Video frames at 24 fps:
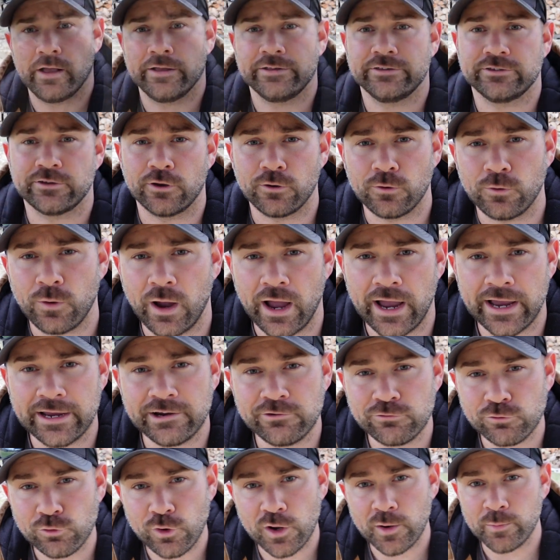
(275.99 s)
So I
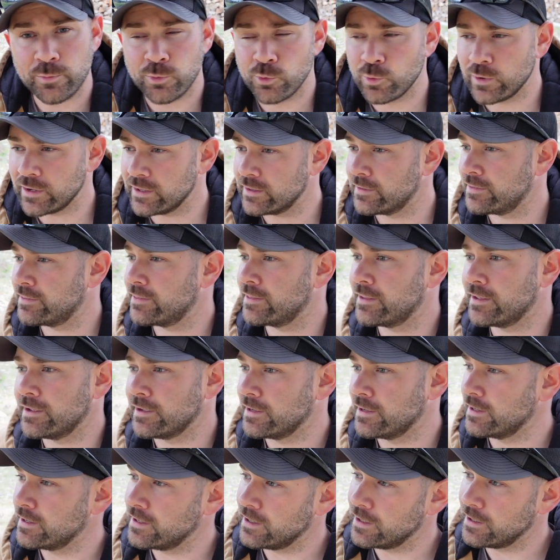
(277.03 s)
grew up with
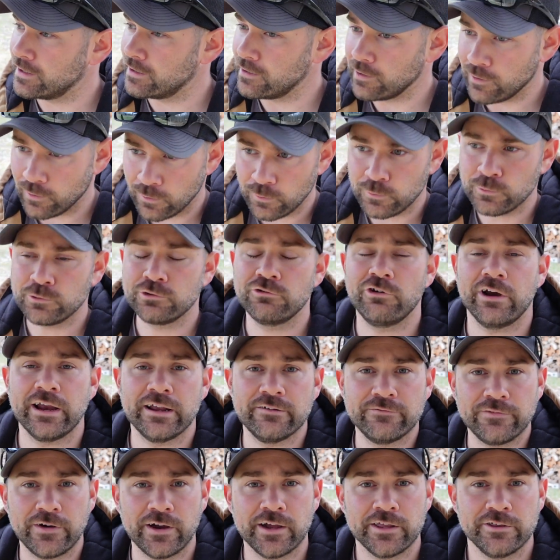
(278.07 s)
old
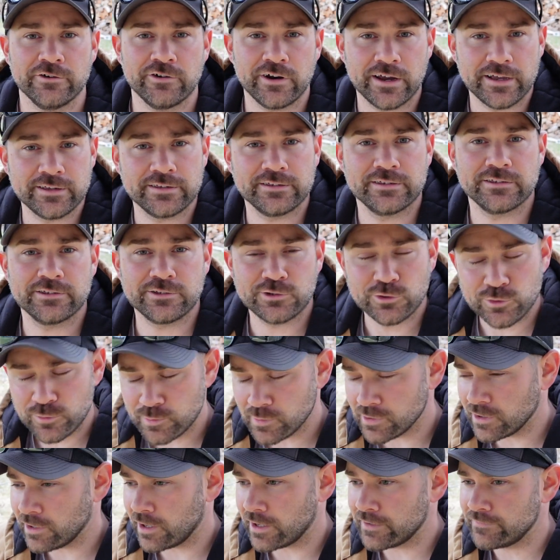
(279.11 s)
grandfather, as I assume
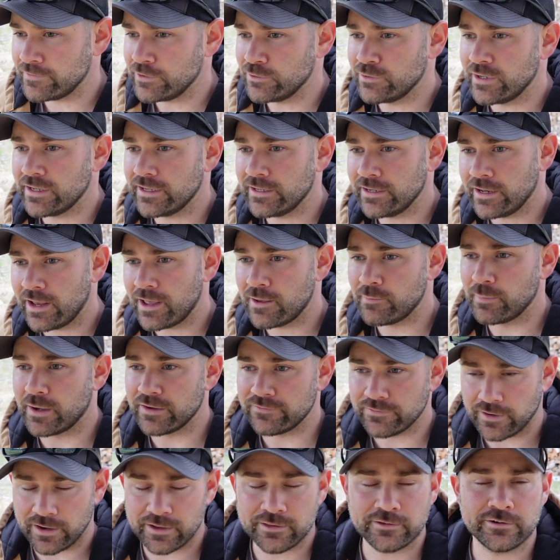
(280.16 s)
a lot of you did. My
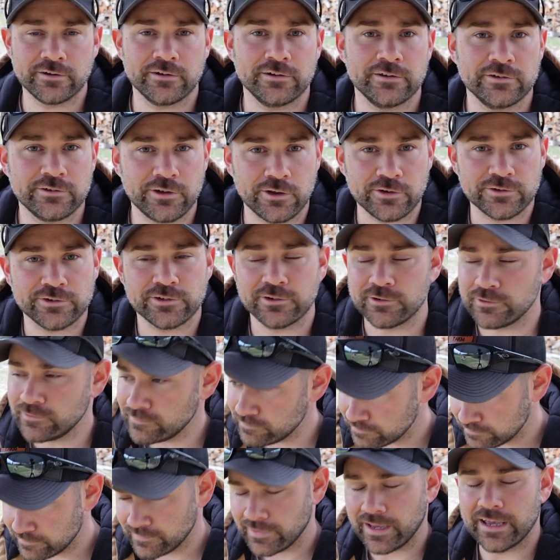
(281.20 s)
father is also
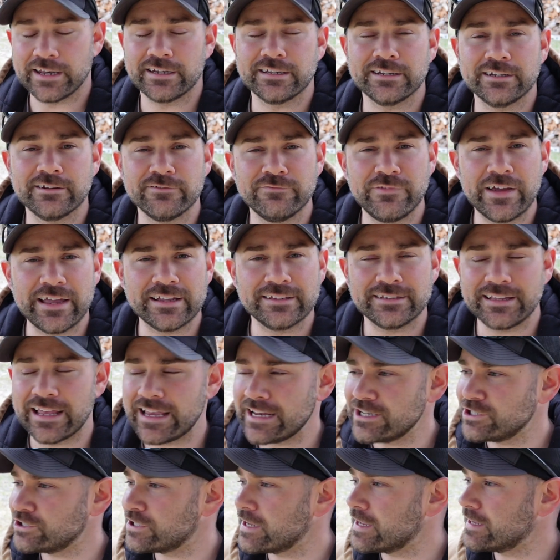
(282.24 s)
at an advanced
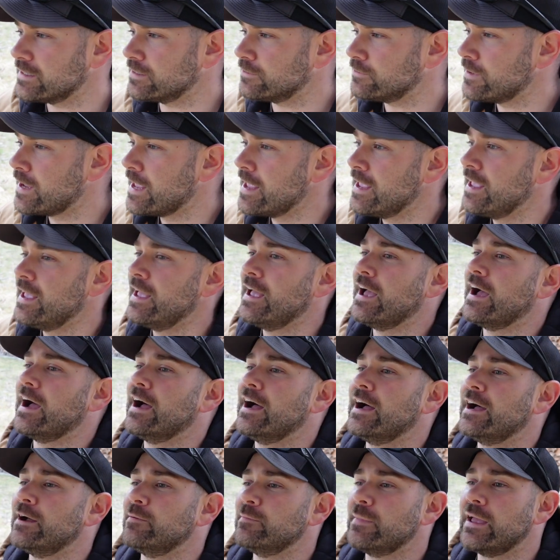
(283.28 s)
age now,
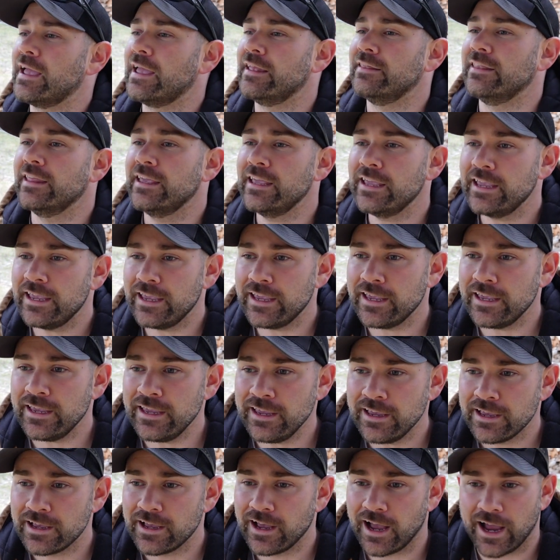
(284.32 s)
and
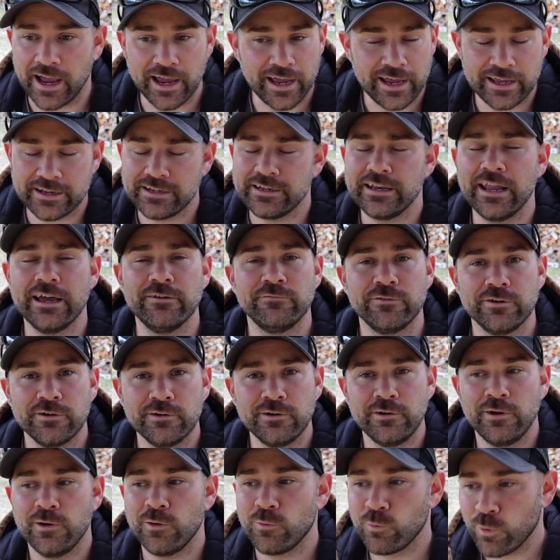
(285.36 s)
I had
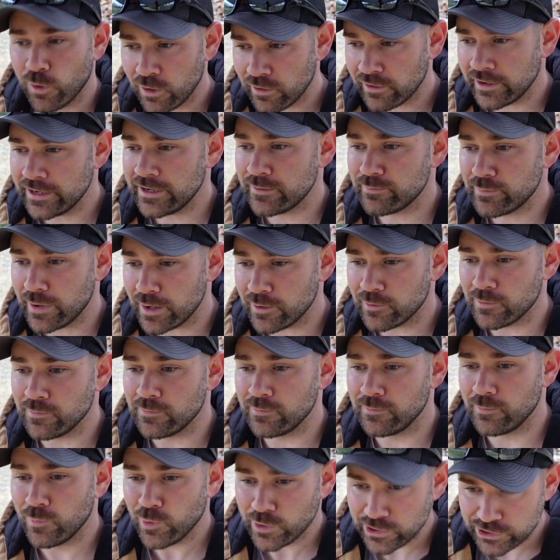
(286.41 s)
never worried
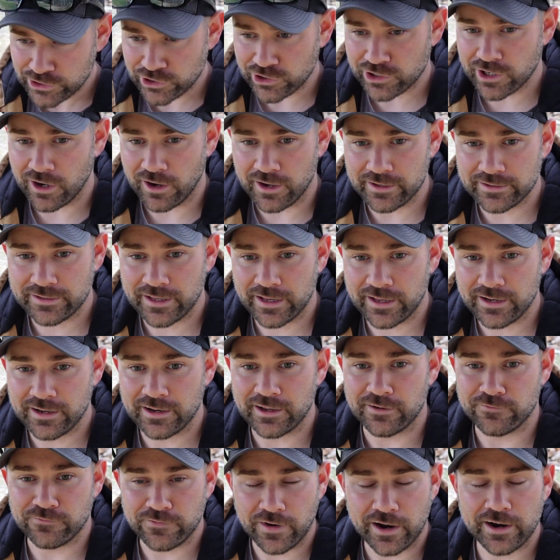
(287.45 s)
about moisture content
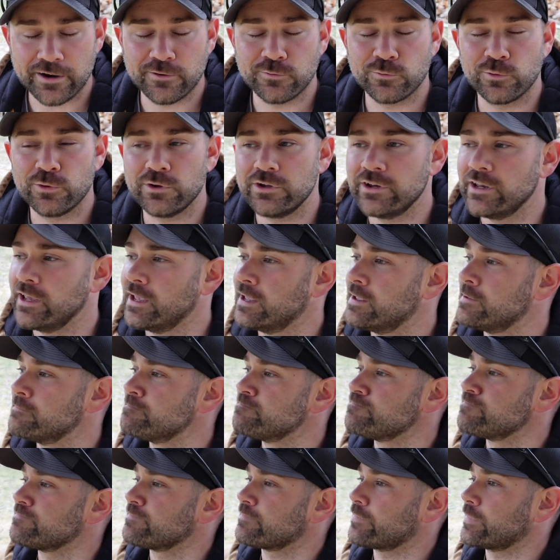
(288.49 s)
of firewood
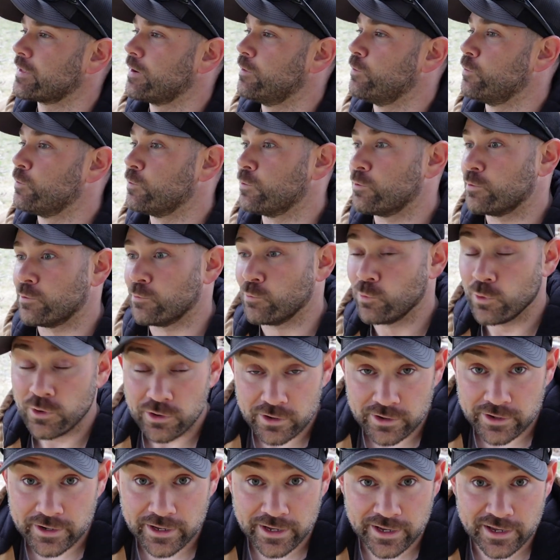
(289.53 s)
or
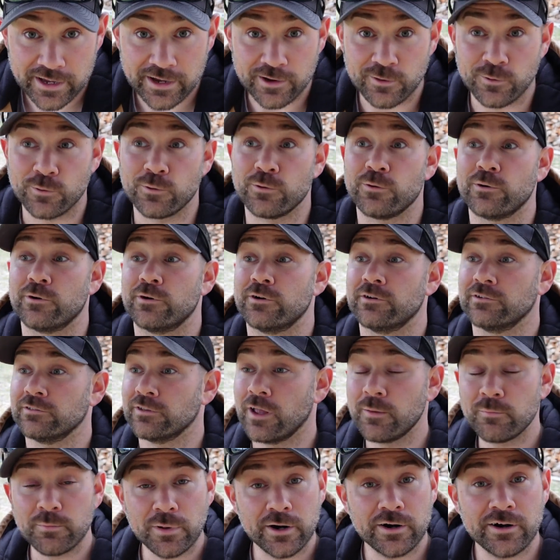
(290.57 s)
wood or
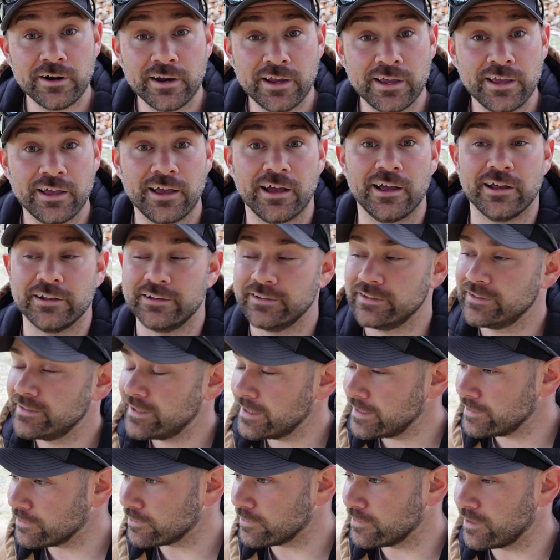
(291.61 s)
lumber
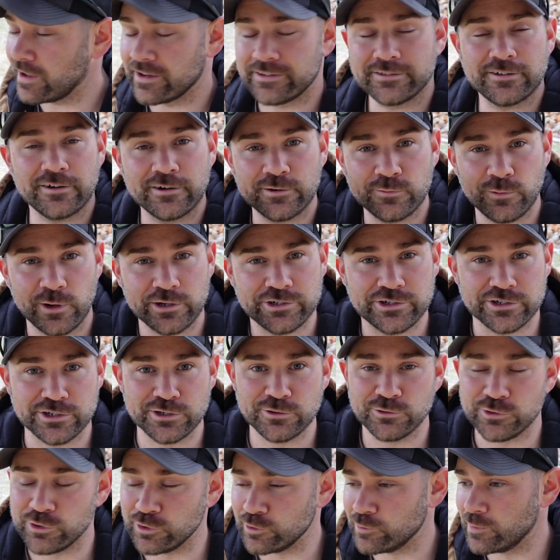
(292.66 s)
until I started watching
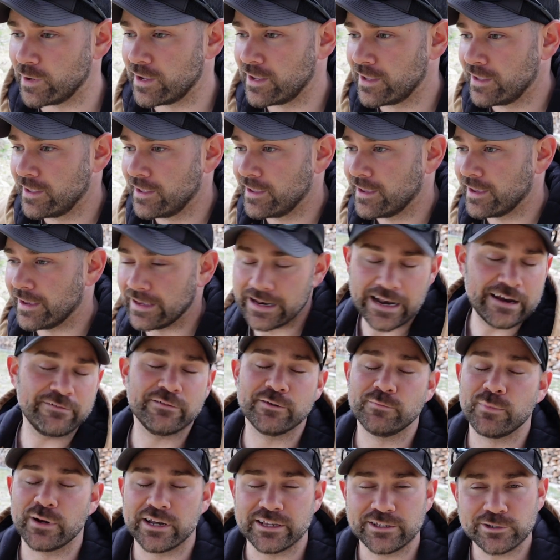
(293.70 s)
YouTube, and
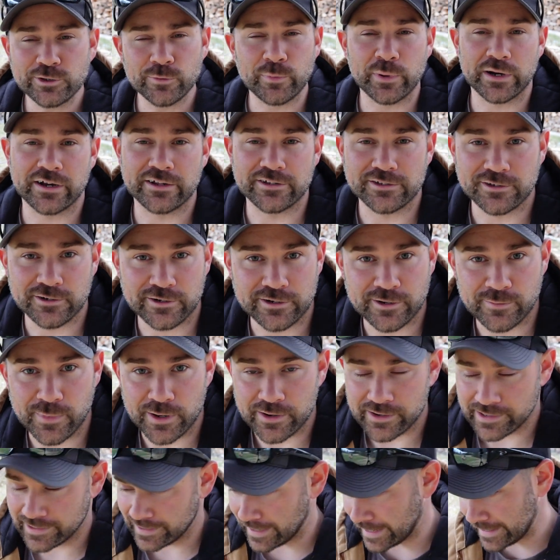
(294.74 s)
everybody's super concerned
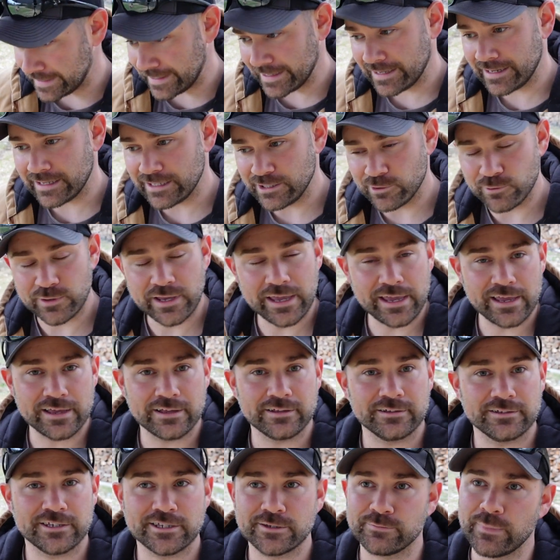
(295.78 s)
about it. I get it, you
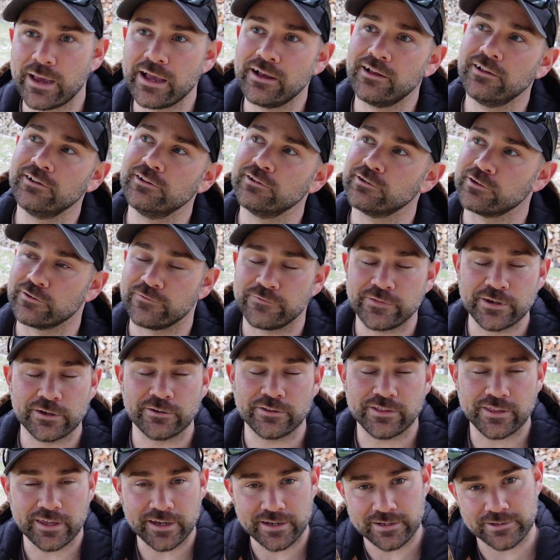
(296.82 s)
can't smell or feel
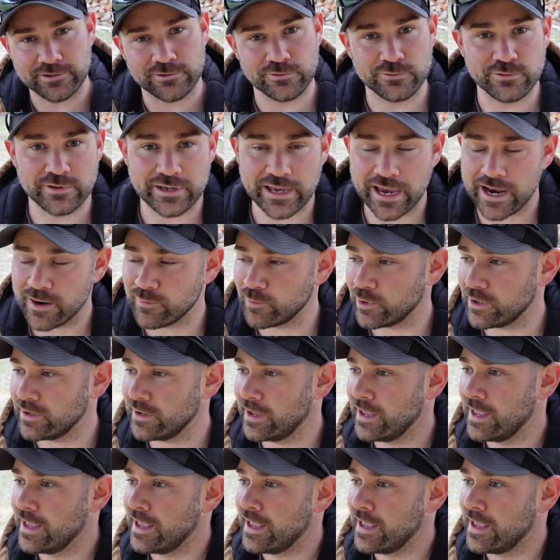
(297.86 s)
things through the camera.